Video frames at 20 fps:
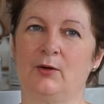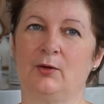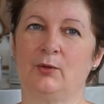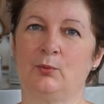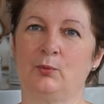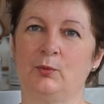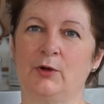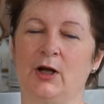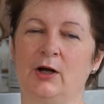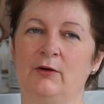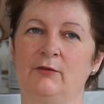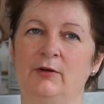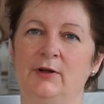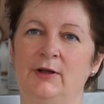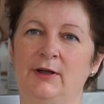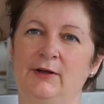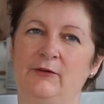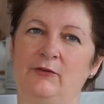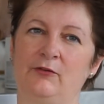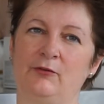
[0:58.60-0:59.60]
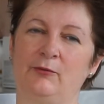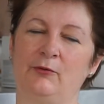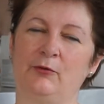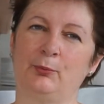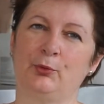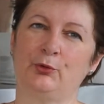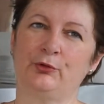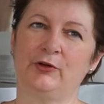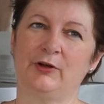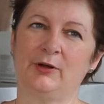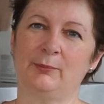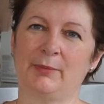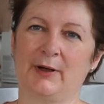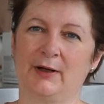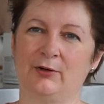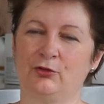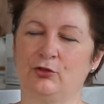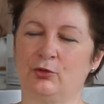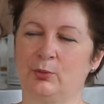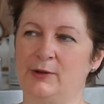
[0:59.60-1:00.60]
We're currently supporting
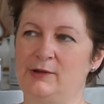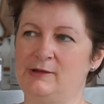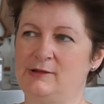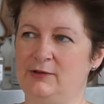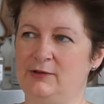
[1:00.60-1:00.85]
about 20